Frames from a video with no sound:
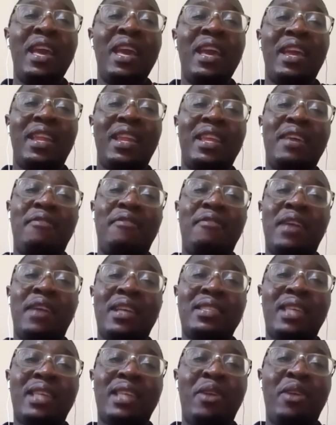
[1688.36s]
The FA has
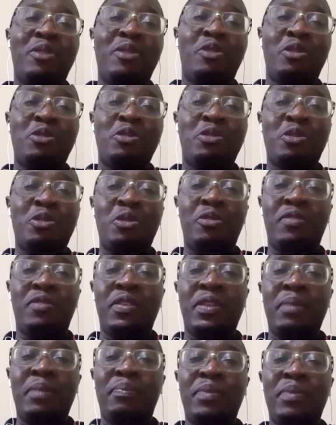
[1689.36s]
direct control over
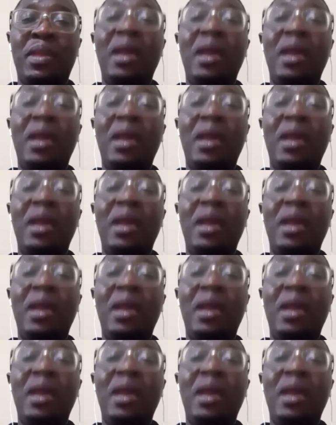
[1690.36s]
them.